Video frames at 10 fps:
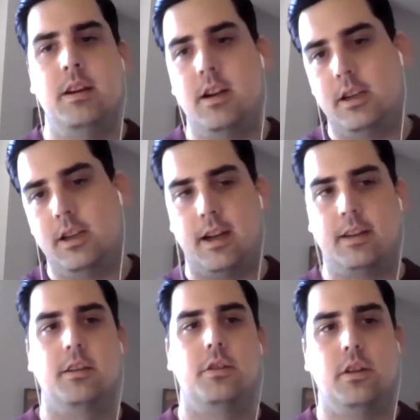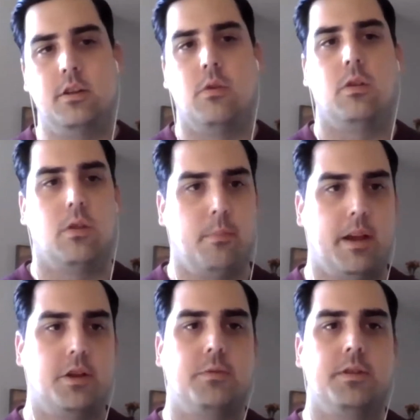and connect it into our loan
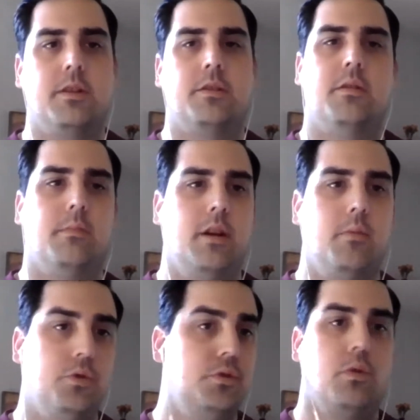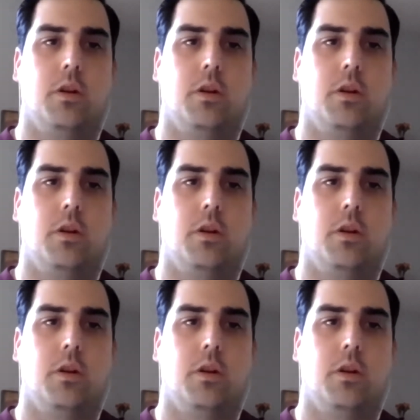management system, and we'll do all